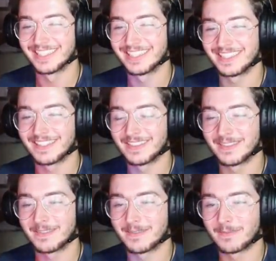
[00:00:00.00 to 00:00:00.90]

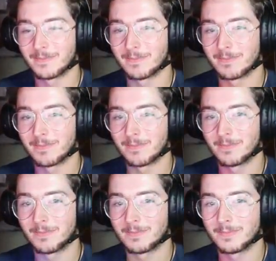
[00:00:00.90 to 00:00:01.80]

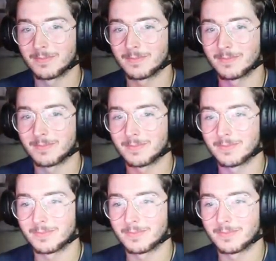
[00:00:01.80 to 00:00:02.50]
(no one is talking)